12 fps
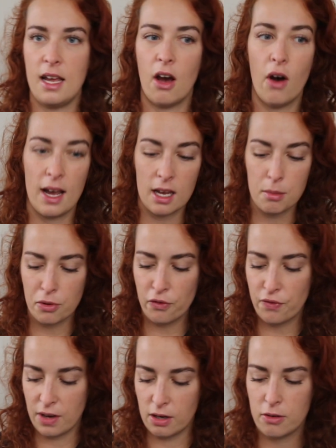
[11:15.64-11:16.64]
a hiking
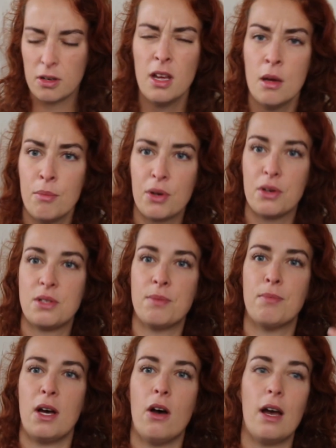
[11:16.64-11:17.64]
boot for long,
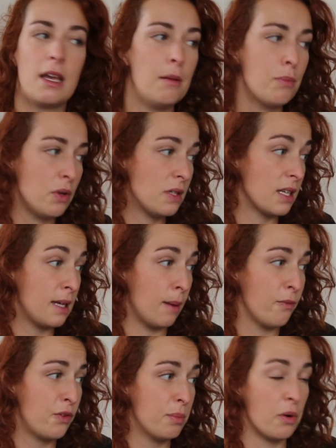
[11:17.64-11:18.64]
because my hiking boots are
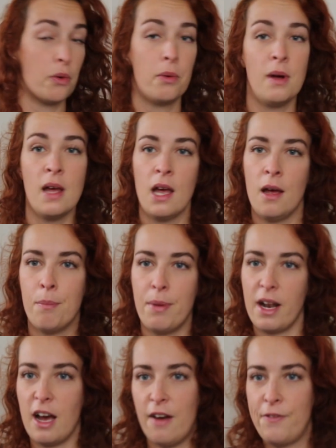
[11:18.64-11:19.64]
comfortable,
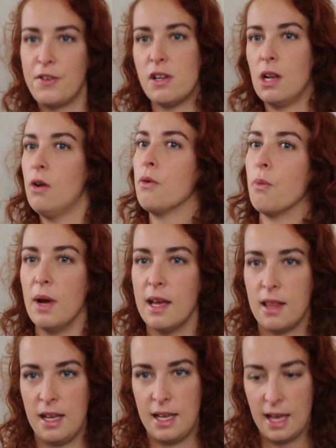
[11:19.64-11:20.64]
but after a long
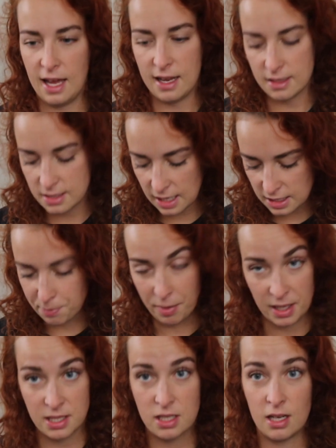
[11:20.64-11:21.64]
wear they can start to
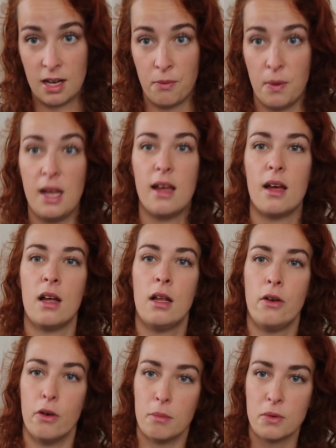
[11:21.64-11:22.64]
blister where
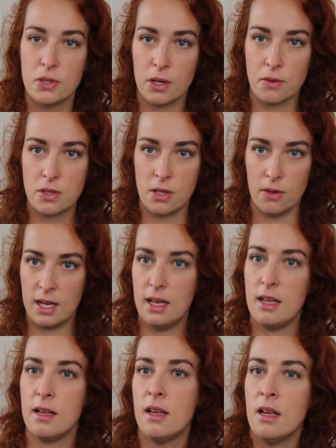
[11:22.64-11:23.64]
normal socks don't
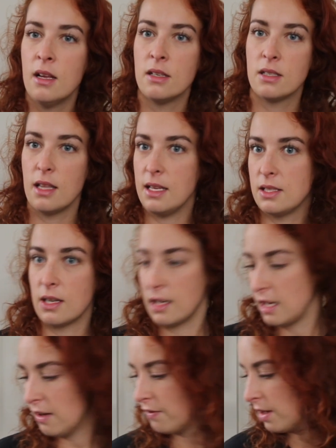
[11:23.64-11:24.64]
hit. So these are
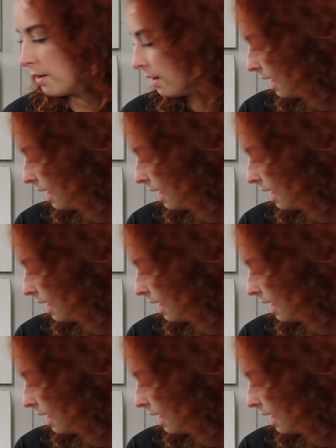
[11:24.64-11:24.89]
going to cover